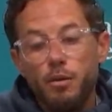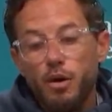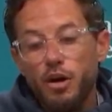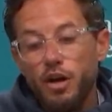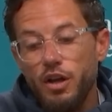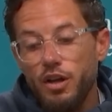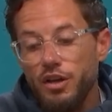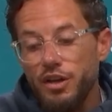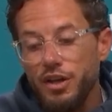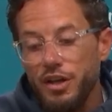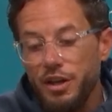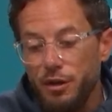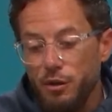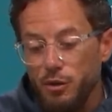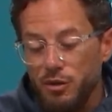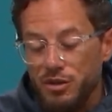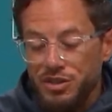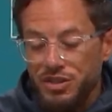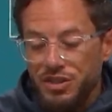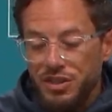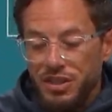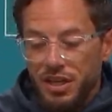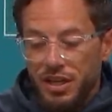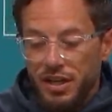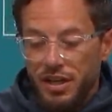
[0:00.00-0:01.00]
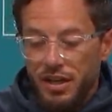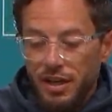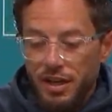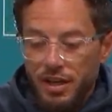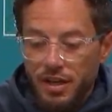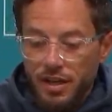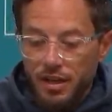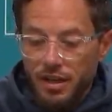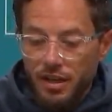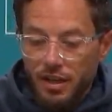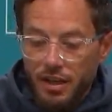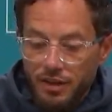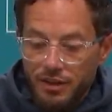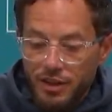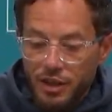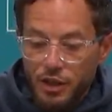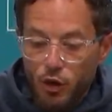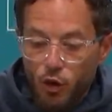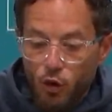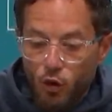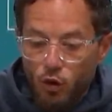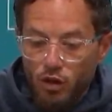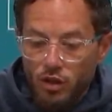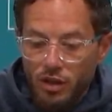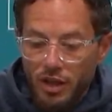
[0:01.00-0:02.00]
well, that was at the
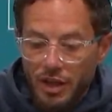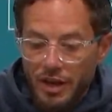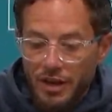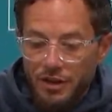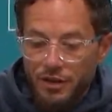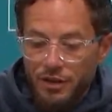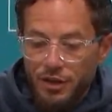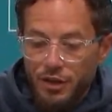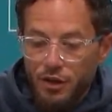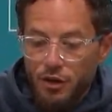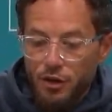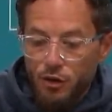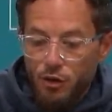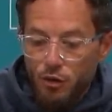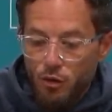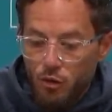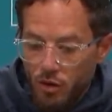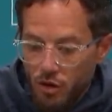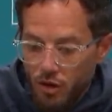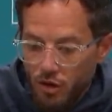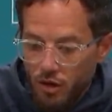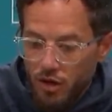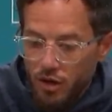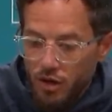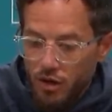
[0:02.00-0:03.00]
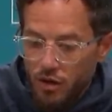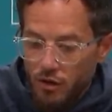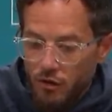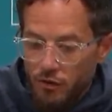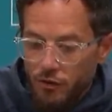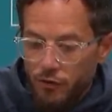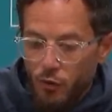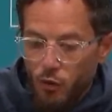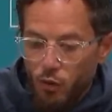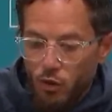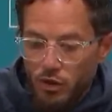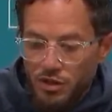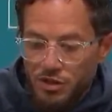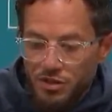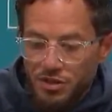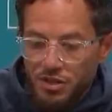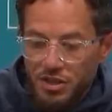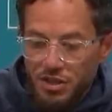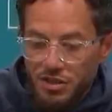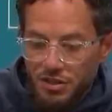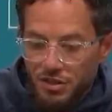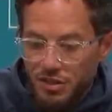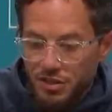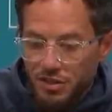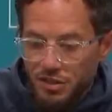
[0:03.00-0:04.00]
Orlando Four
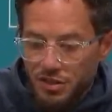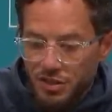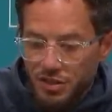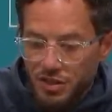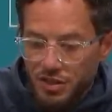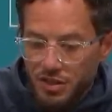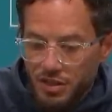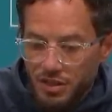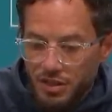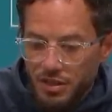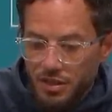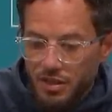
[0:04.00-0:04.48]
Seasons